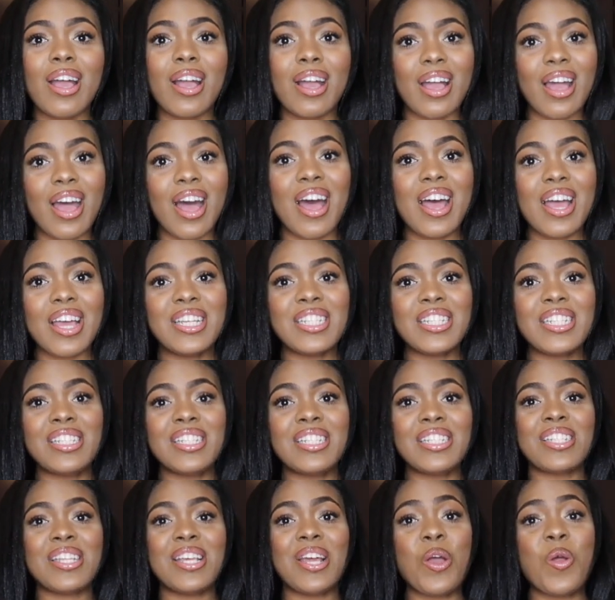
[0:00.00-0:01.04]

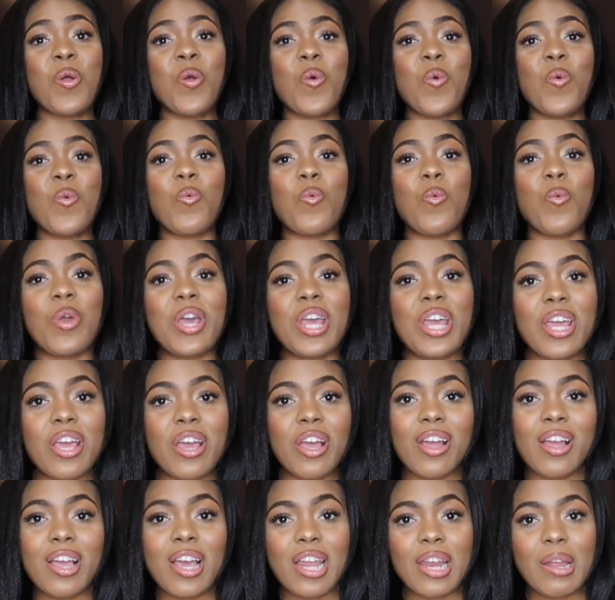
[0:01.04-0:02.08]
Guys, we
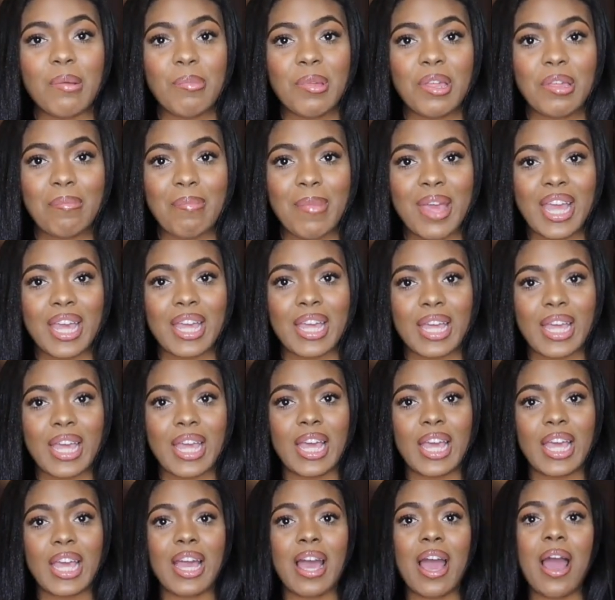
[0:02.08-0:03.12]
are gonna be
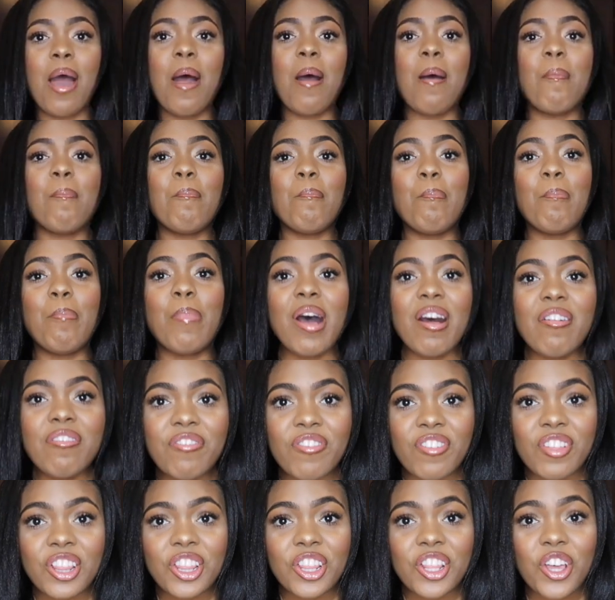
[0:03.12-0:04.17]
making
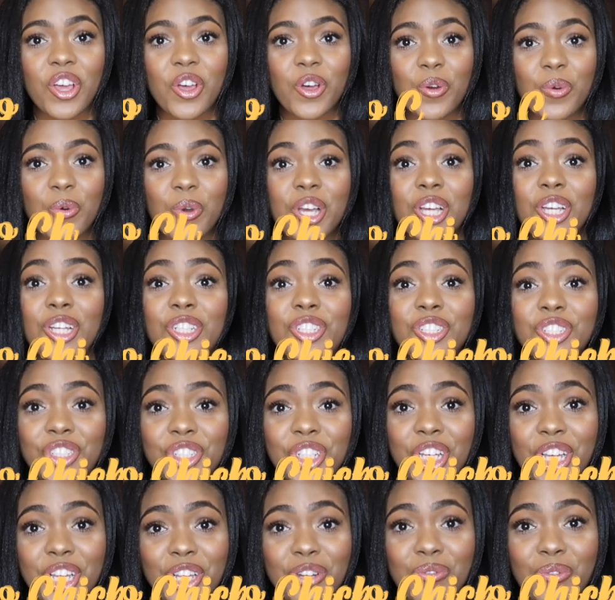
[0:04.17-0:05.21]
buffalo
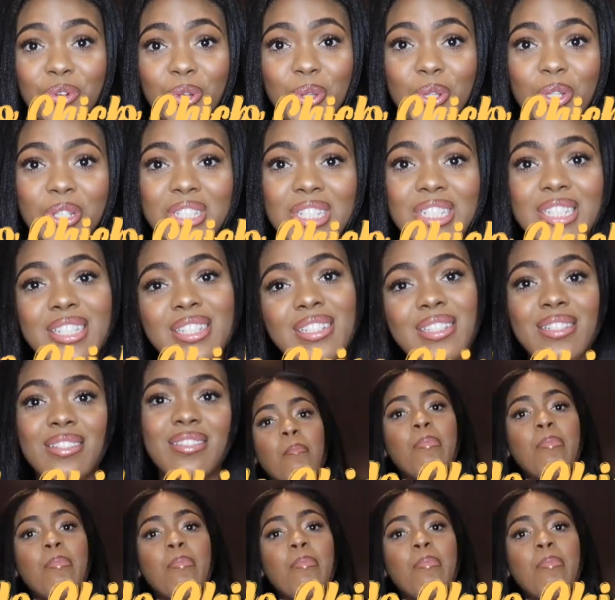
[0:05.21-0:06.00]
chicken rolls.